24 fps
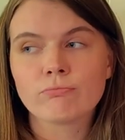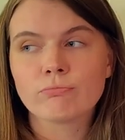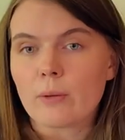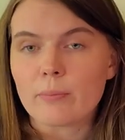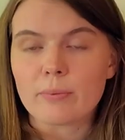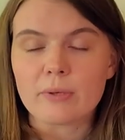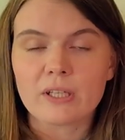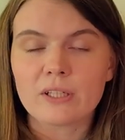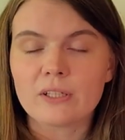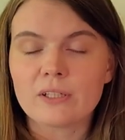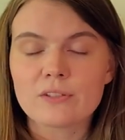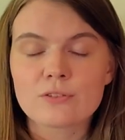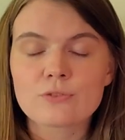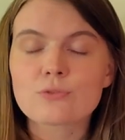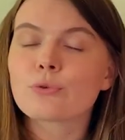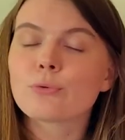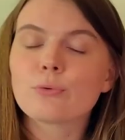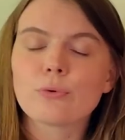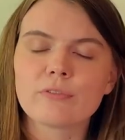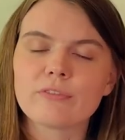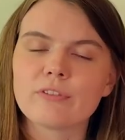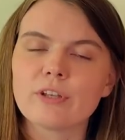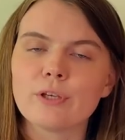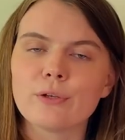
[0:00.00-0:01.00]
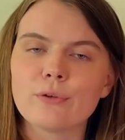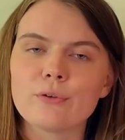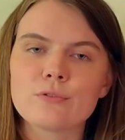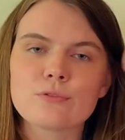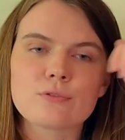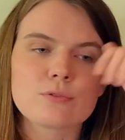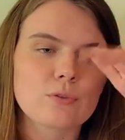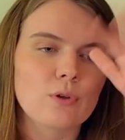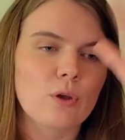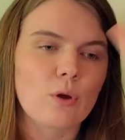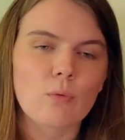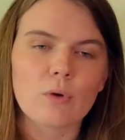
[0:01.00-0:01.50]
opinions or
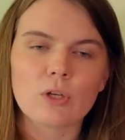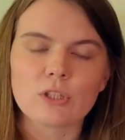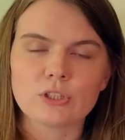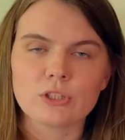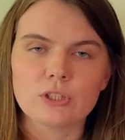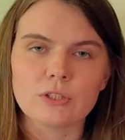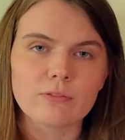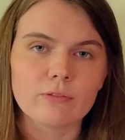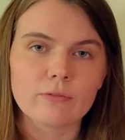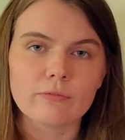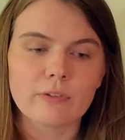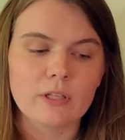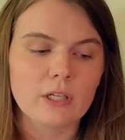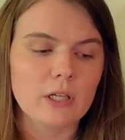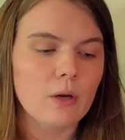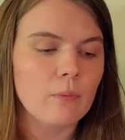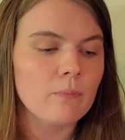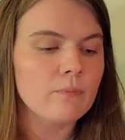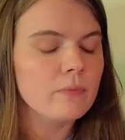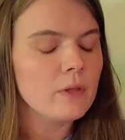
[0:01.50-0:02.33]
reviews, go watch a different video.